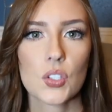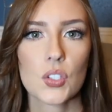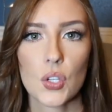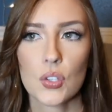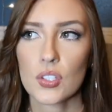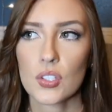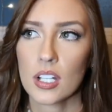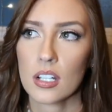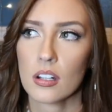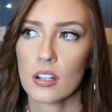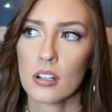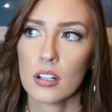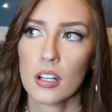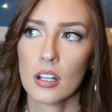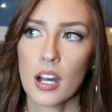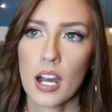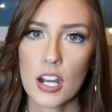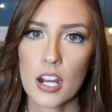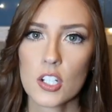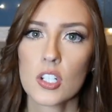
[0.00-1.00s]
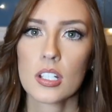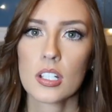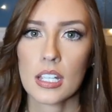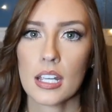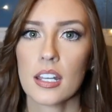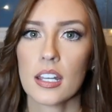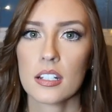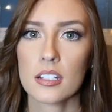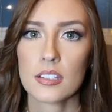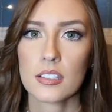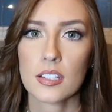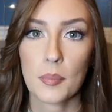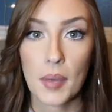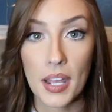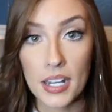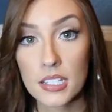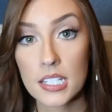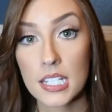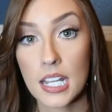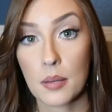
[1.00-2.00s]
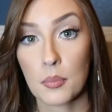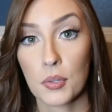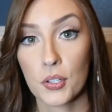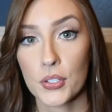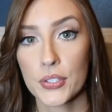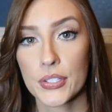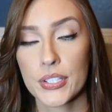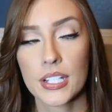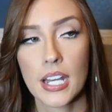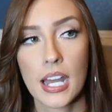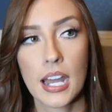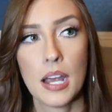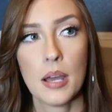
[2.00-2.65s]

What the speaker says: So I was like, I should get some end tables,